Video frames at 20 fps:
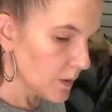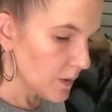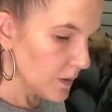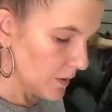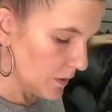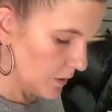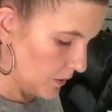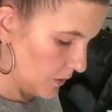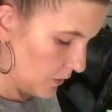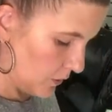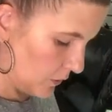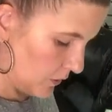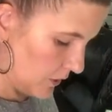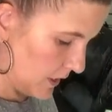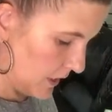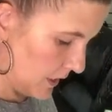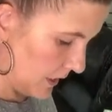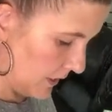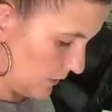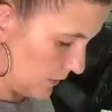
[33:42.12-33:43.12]
All right.
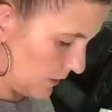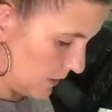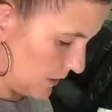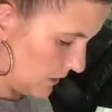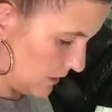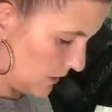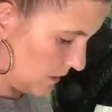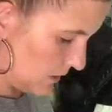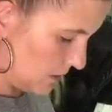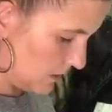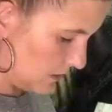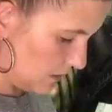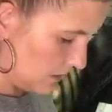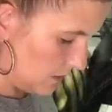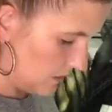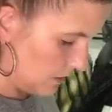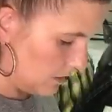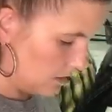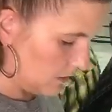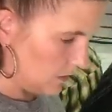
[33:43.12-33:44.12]
13 ounces.
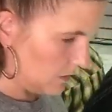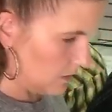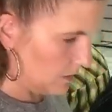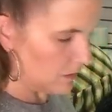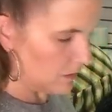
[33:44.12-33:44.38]
Lovely.